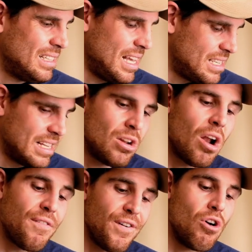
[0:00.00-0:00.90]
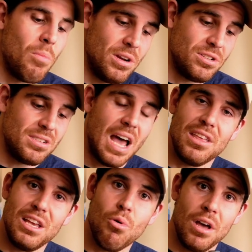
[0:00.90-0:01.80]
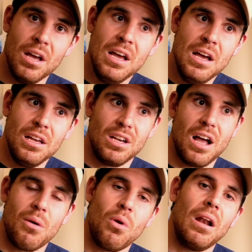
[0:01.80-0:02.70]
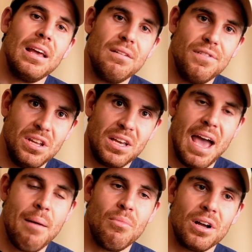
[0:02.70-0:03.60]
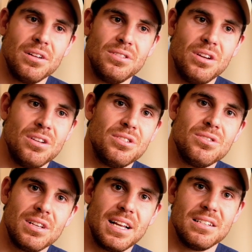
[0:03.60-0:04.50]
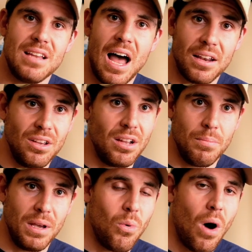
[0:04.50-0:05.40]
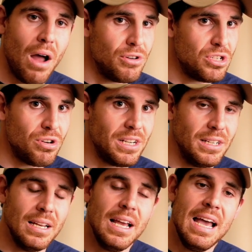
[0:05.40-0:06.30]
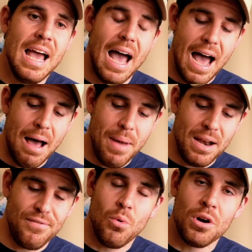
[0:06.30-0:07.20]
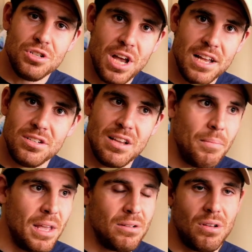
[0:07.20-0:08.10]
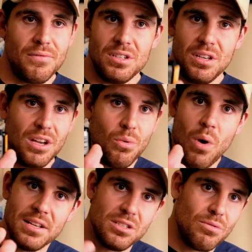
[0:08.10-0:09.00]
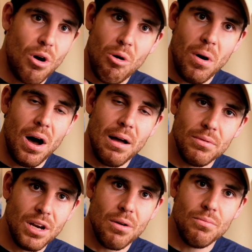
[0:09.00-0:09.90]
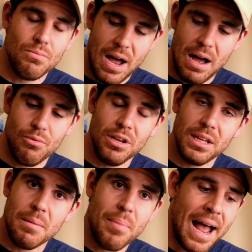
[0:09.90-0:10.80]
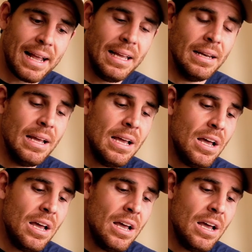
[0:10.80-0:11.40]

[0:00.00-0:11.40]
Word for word: it's, it's not a film, I should say, that you want to you kind of want to leave in your camera because you know as soon as it gets dark, you're going to be quite restricted. Um, and if you want to change to something else, obviously you're going to waste the roll by you know uh, reeling it back in.